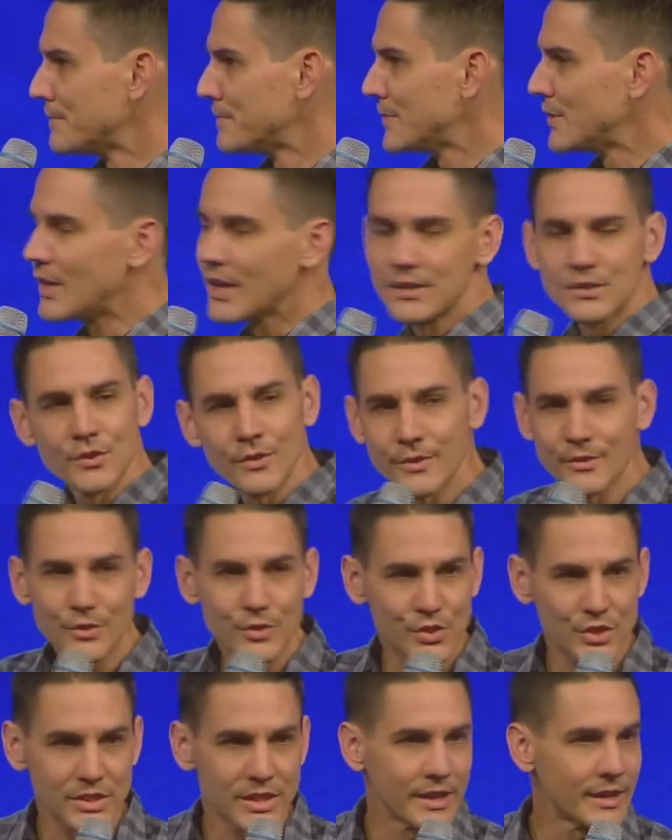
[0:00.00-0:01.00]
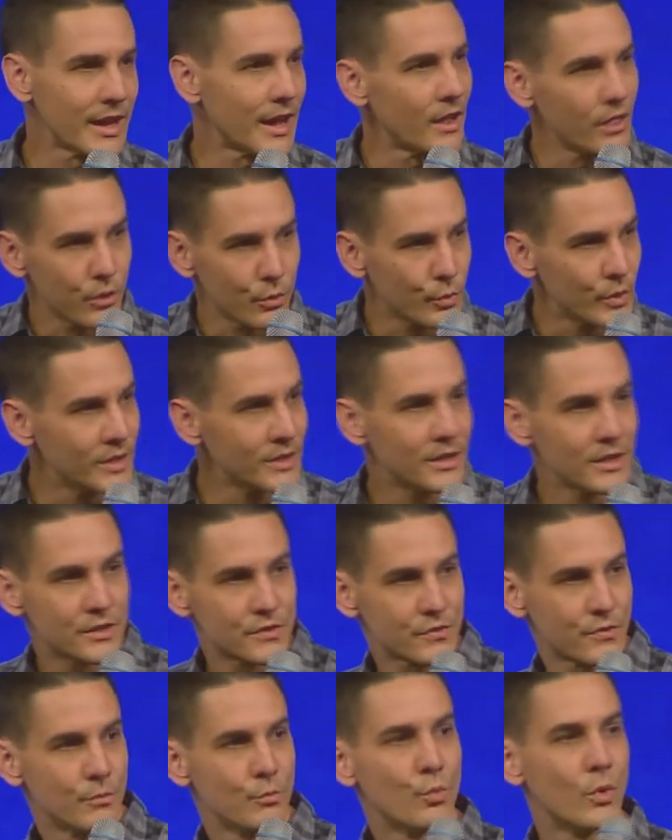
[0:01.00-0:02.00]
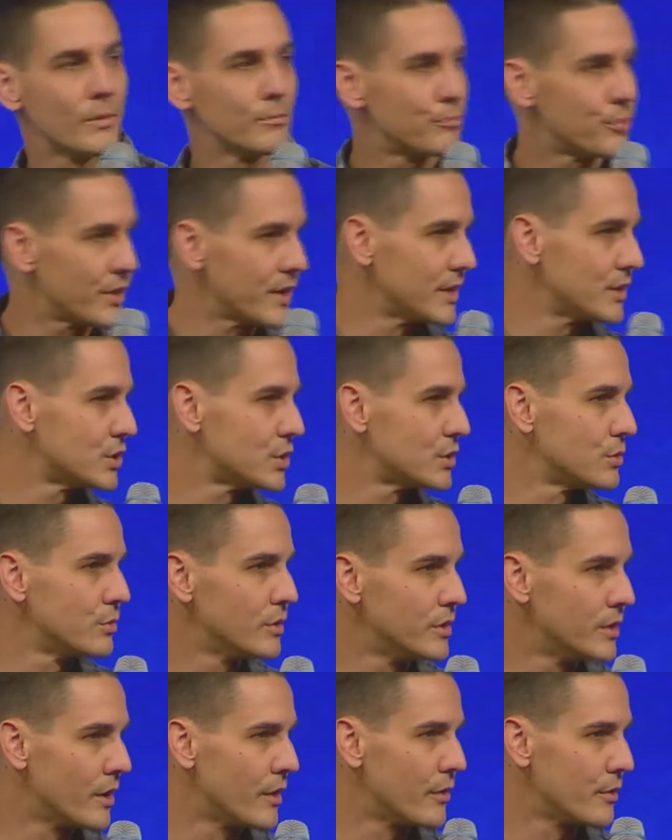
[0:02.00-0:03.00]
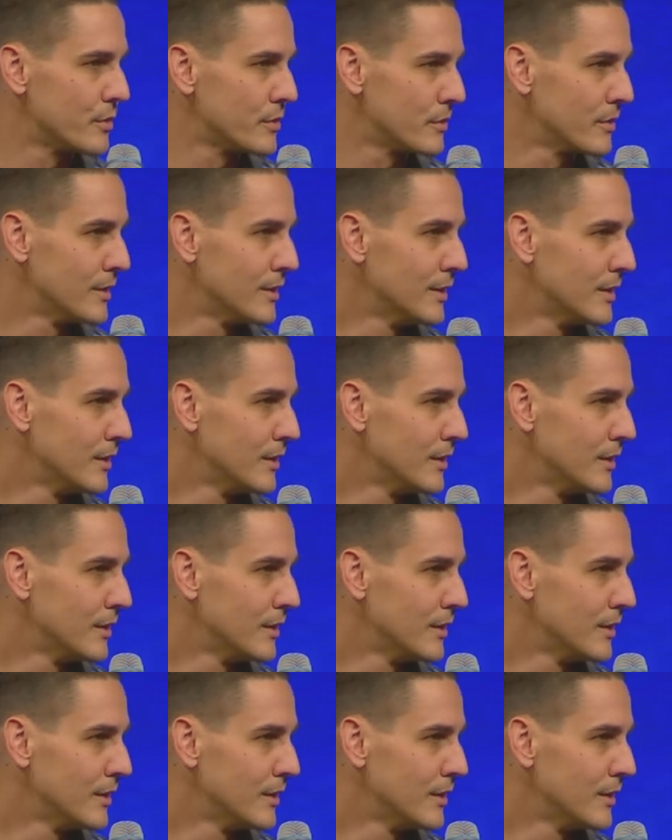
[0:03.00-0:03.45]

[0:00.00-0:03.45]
You guys don't understand how the wind gets from one place to another.